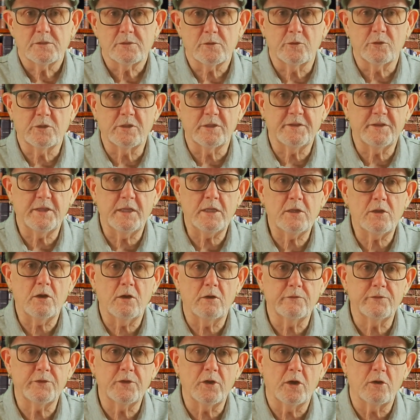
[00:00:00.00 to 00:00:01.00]
So you could think
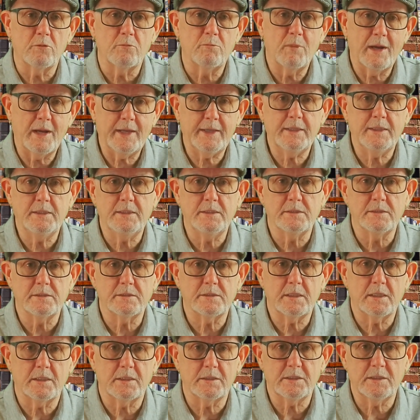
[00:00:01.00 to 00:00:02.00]
of your
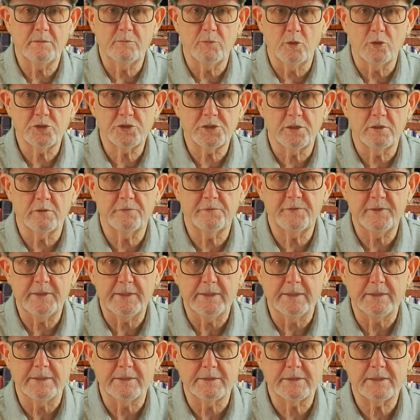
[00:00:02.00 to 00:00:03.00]
mind and emotional
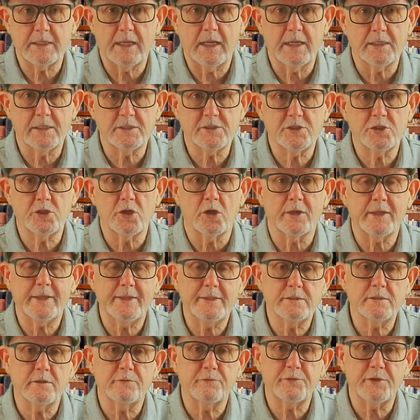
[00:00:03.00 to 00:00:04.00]
fields as your
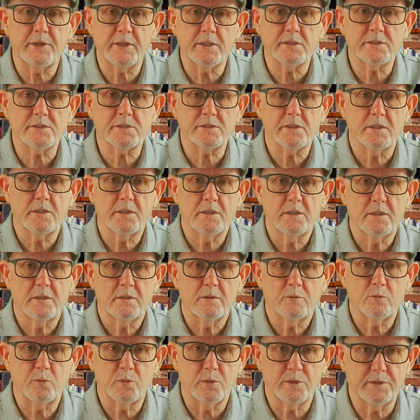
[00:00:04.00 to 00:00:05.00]
interface
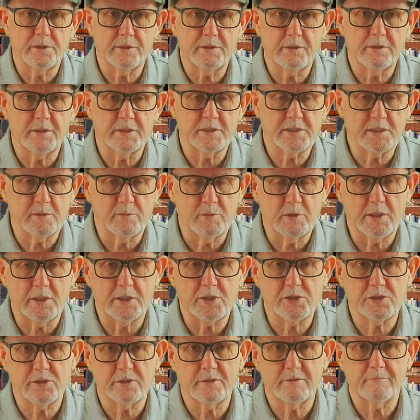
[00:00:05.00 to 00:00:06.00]
with the
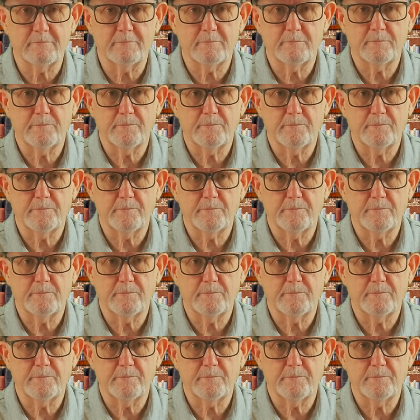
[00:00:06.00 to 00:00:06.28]
simulation.